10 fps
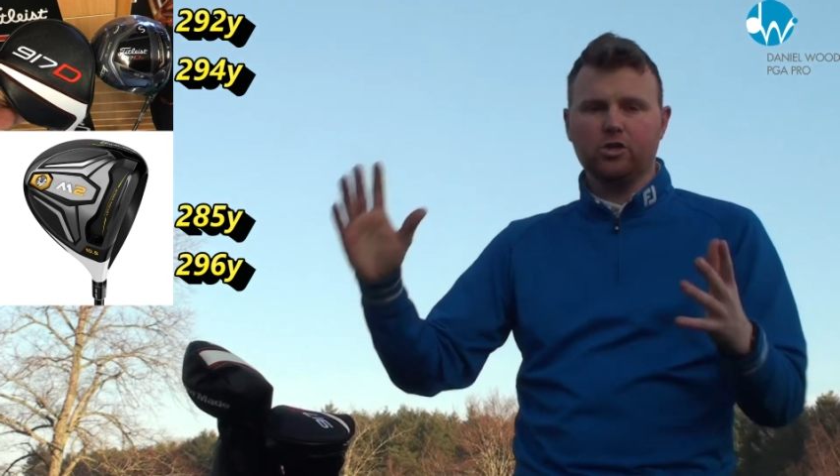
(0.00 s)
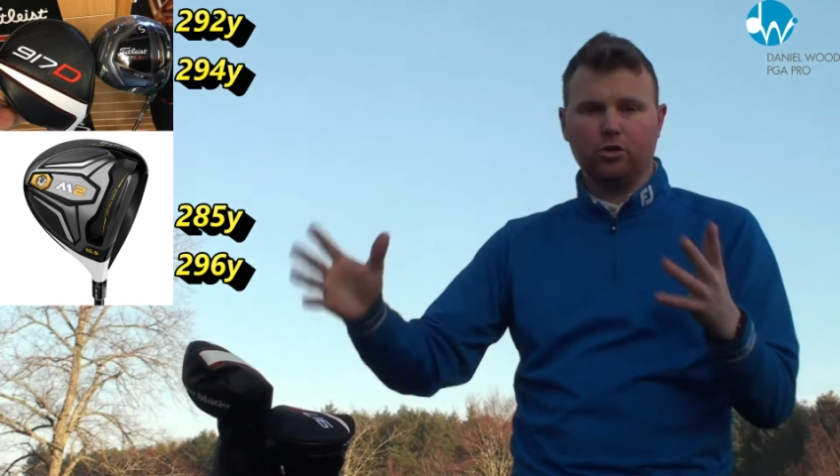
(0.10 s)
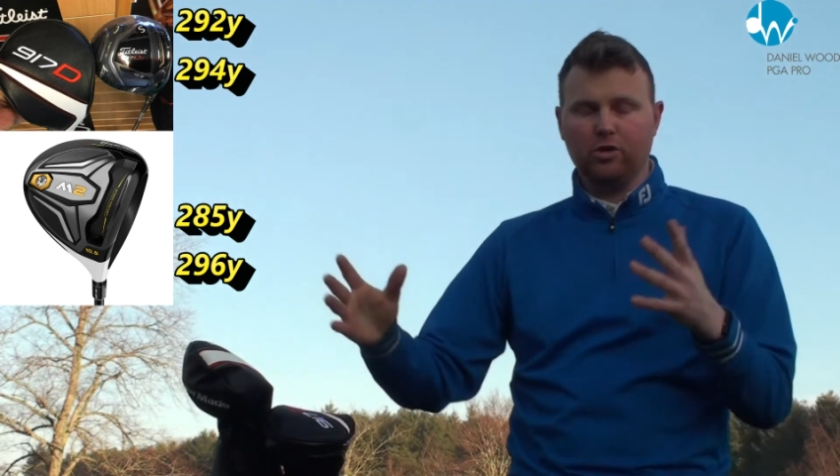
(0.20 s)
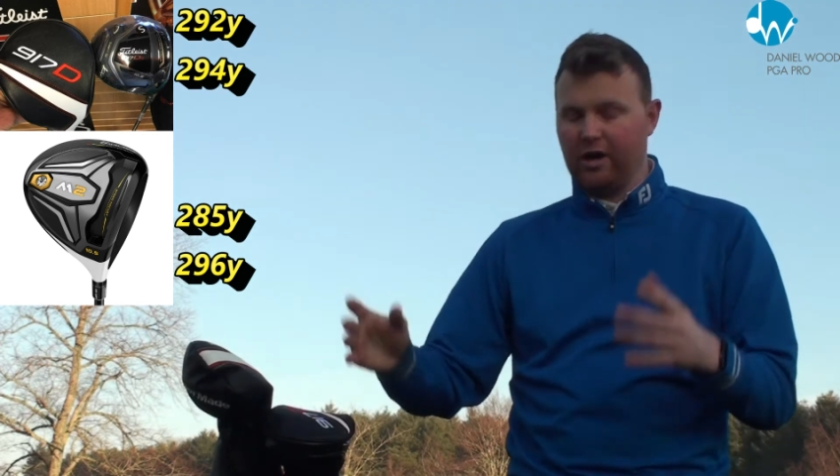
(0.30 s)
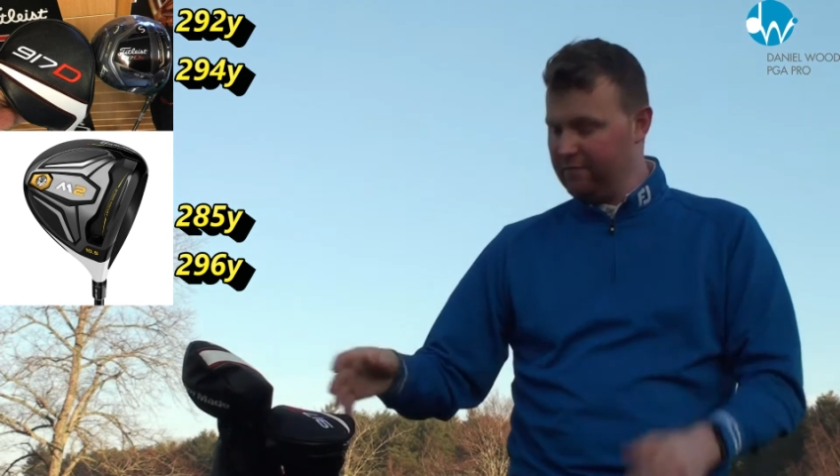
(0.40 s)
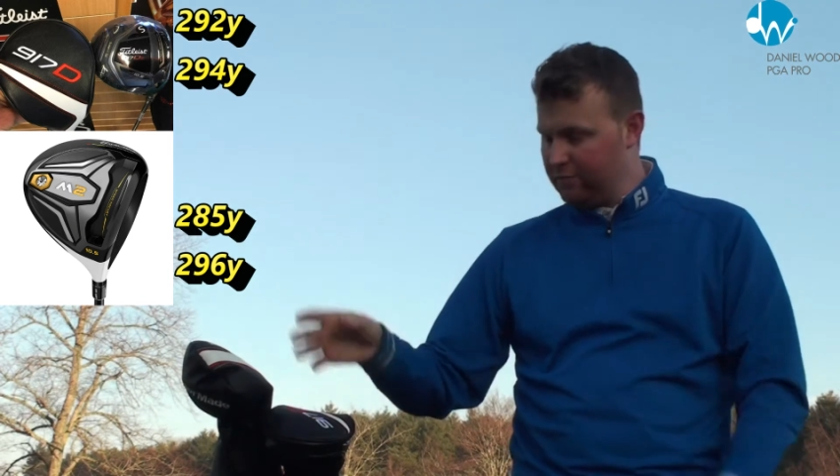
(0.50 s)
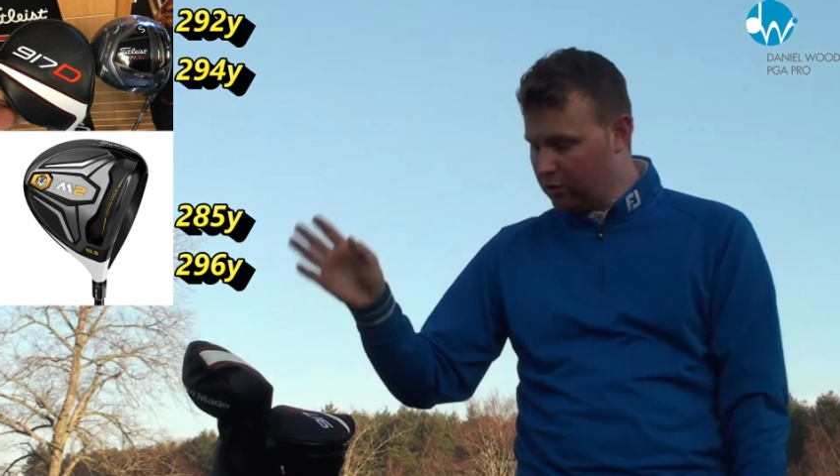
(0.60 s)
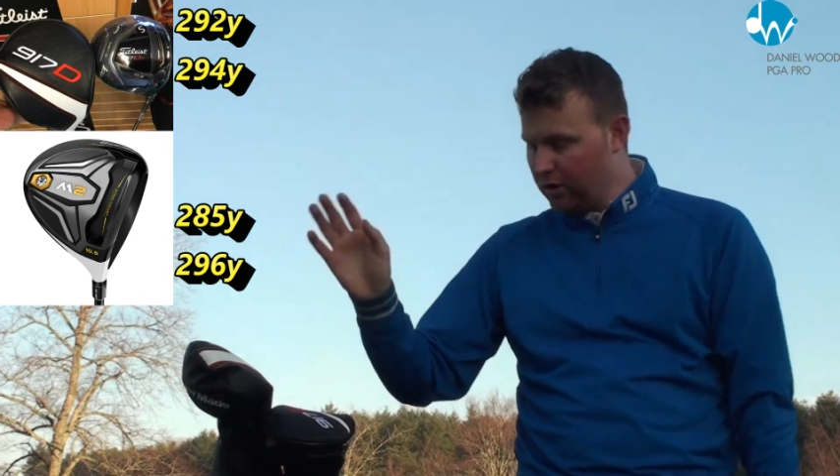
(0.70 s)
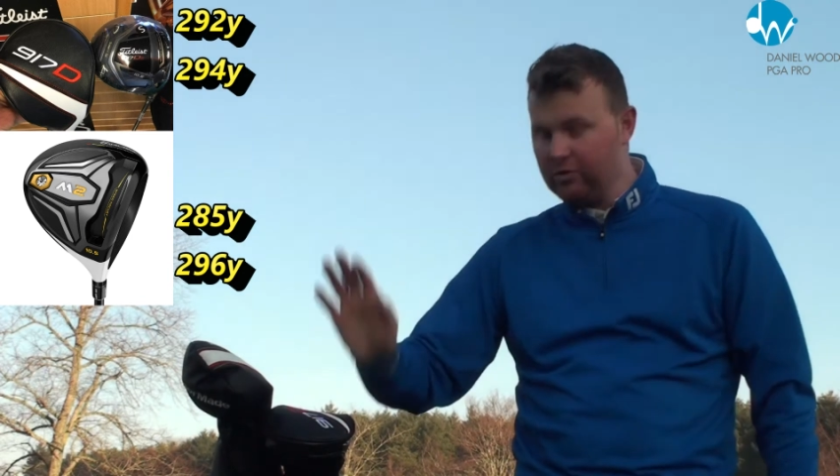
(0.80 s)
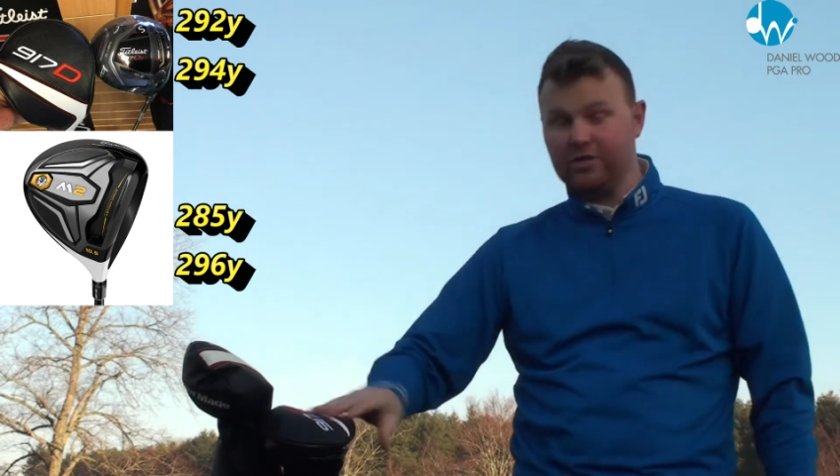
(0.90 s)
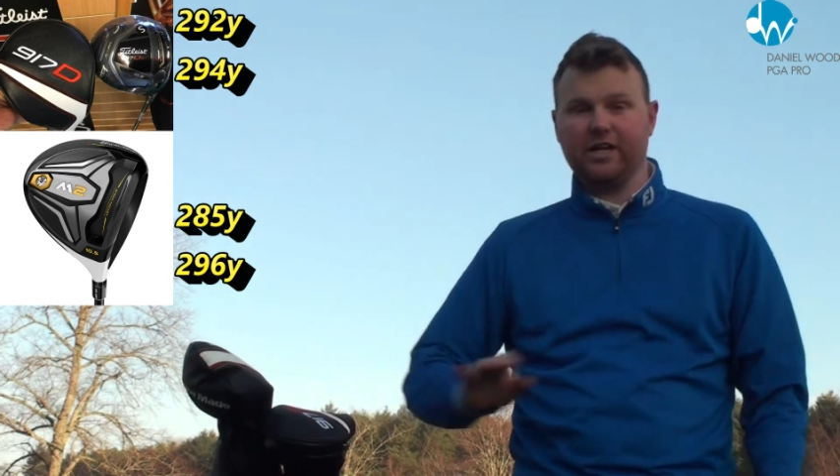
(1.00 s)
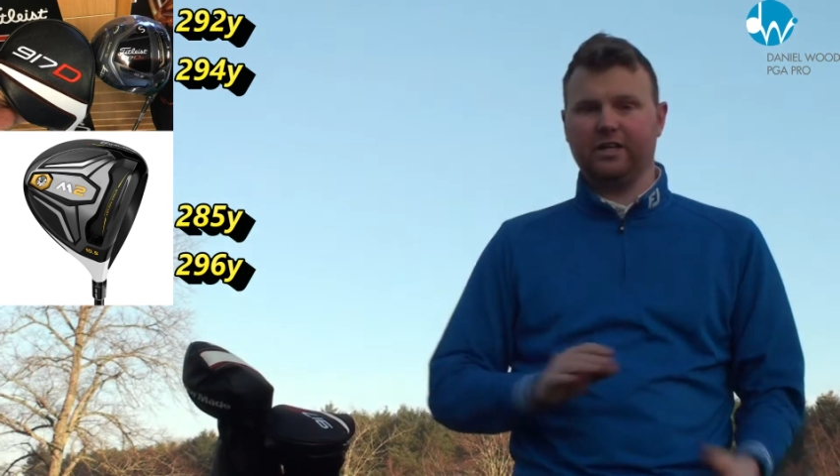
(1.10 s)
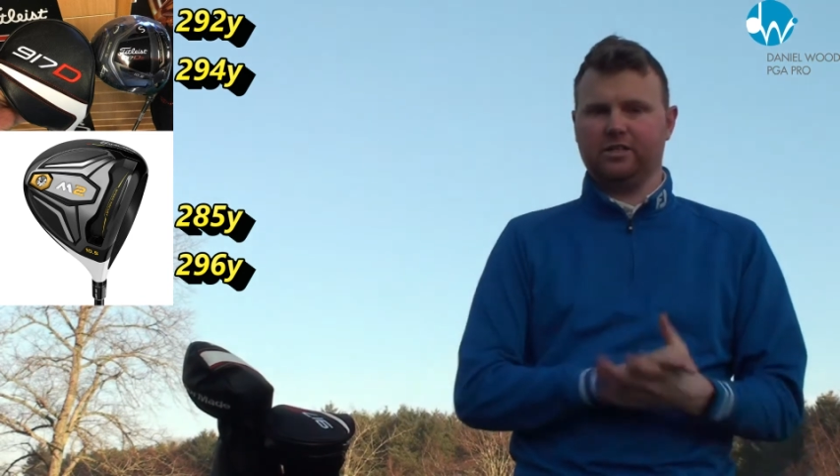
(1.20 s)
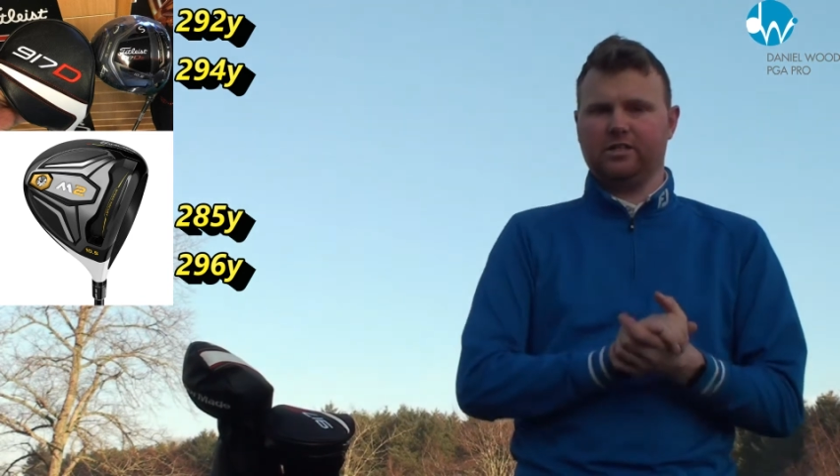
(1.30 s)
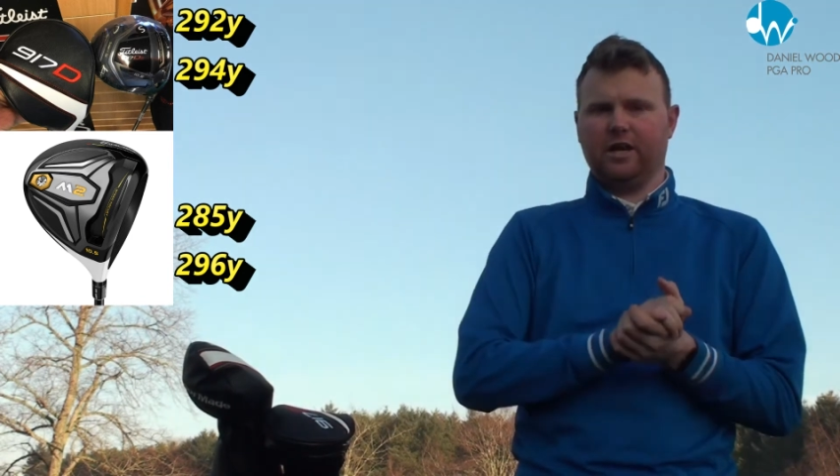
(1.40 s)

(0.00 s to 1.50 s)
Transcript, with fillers: 294 out of the Titleist